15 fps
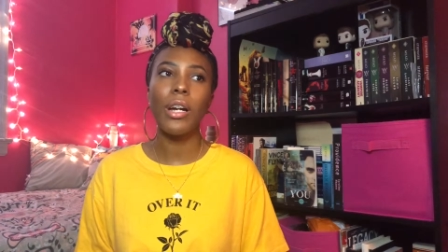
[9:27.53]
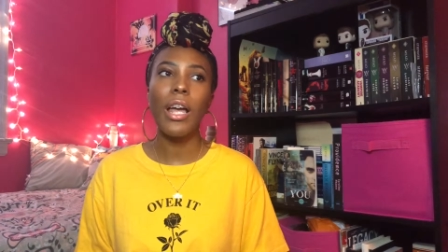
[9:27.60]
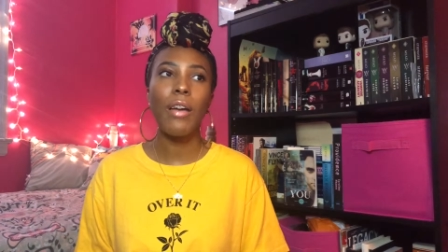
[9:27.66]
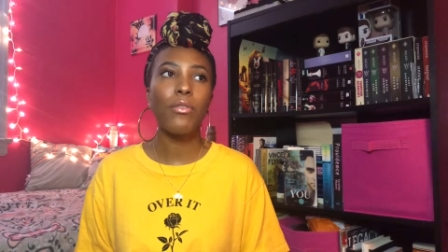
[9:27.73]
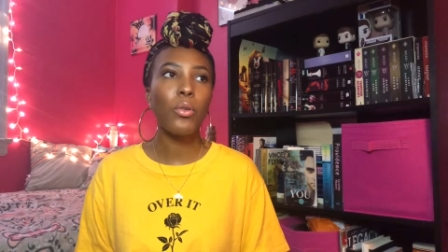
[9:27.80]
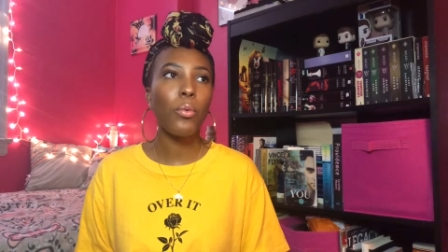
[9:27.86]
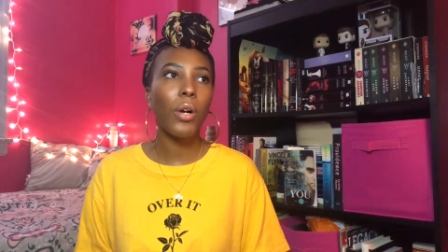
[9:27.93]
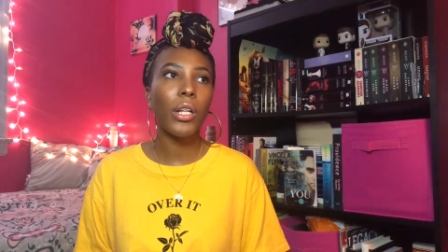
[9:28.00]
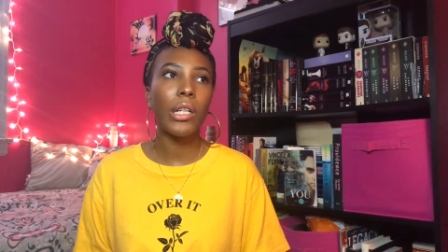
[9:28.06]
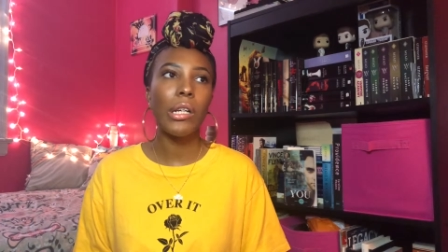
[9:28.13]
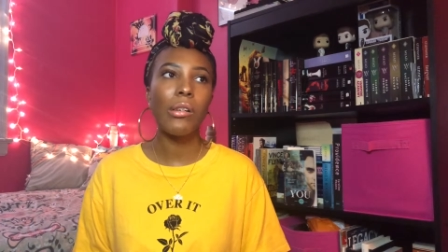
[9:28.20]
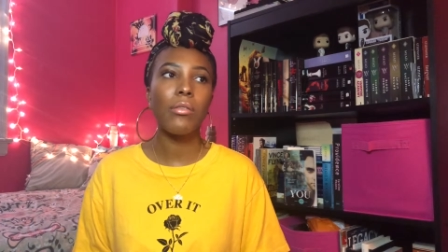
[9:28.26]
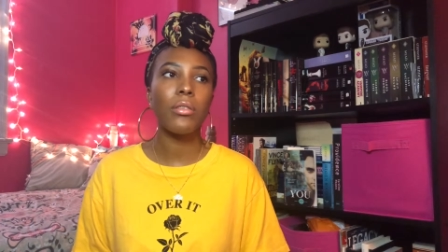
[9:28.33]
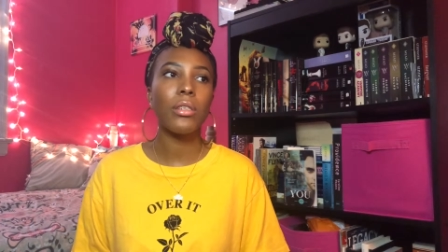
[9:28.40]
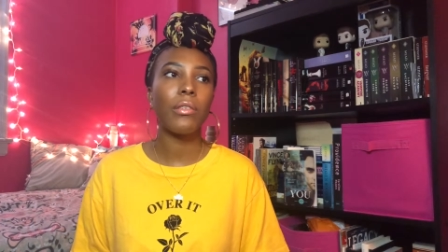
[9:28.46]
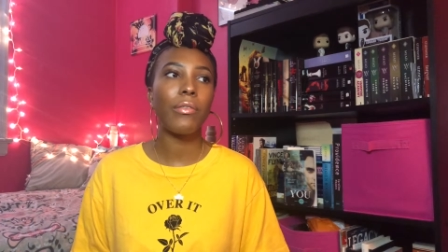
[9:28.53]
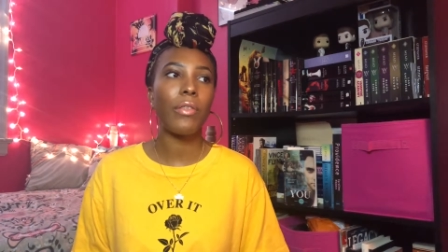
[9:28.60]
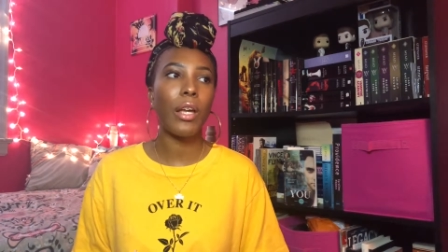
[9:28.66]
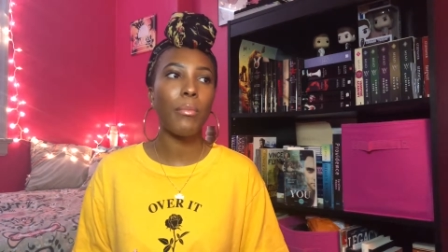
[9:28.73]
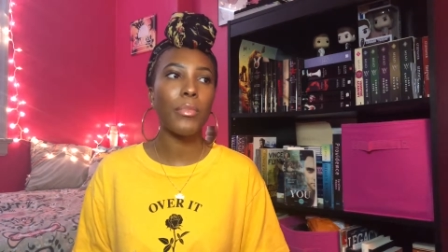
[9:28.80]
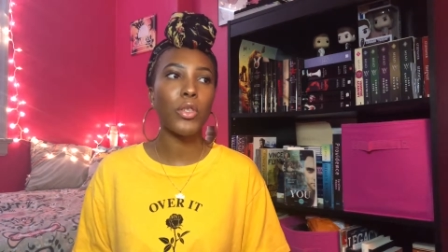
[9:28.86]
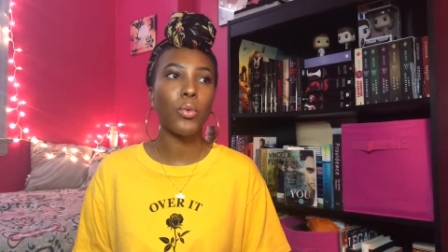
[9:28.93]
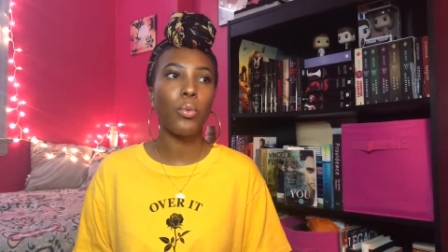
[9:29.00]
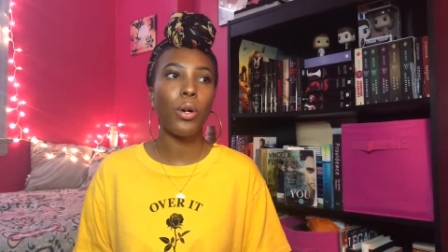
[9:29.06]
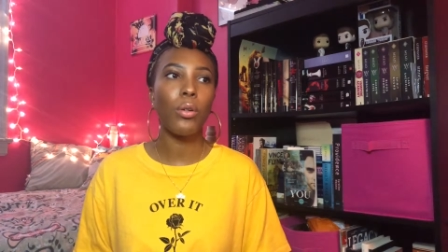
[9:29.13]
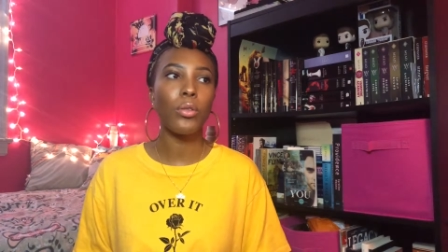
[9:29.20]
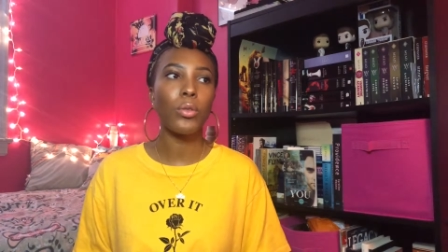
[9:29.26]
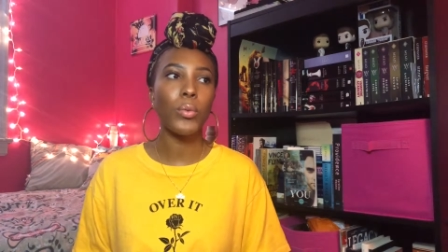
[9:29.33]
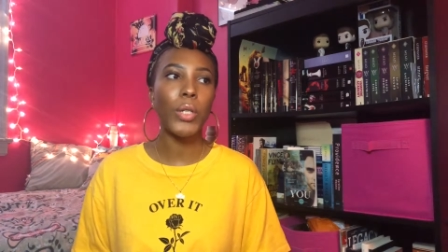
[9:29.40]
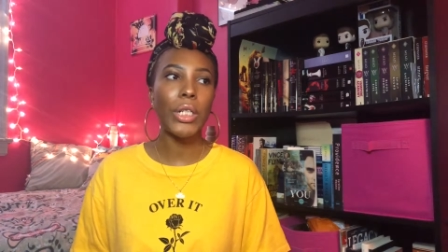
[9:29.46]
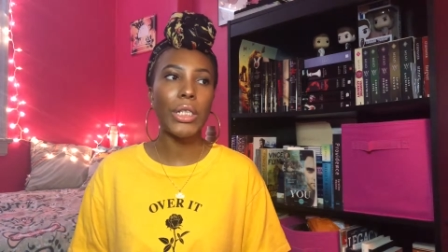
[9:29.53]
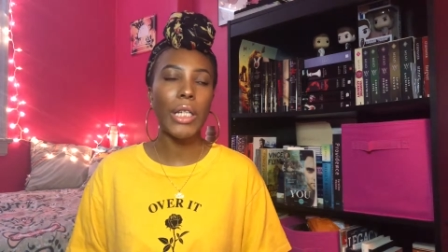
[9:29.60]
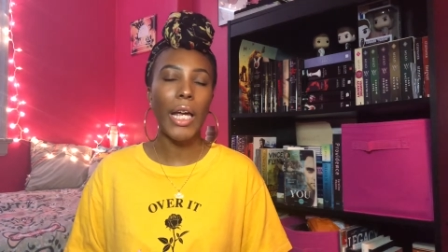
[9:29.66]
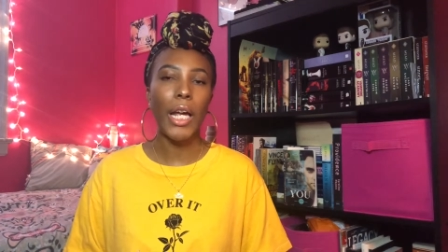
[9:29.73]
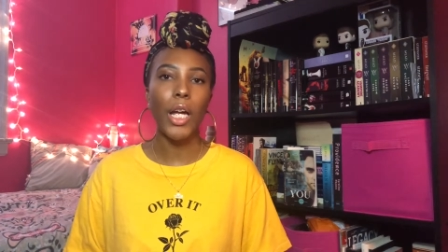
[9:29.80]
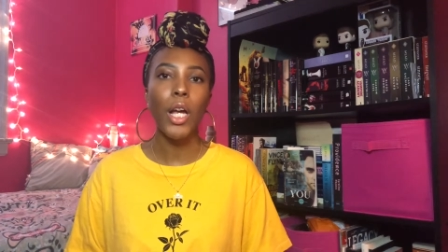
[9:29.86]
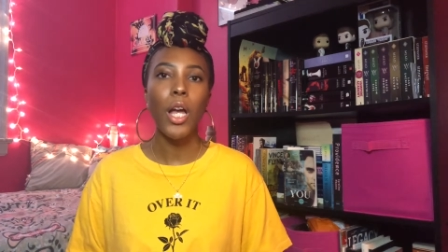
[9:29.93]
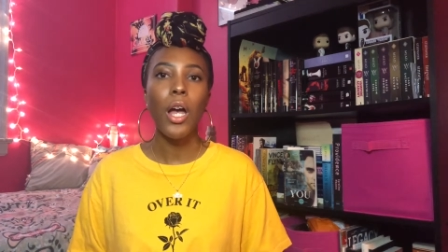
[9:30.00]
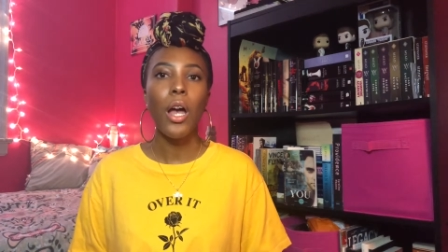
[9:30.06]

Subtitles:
Everyone knows the famous quotes where it's like,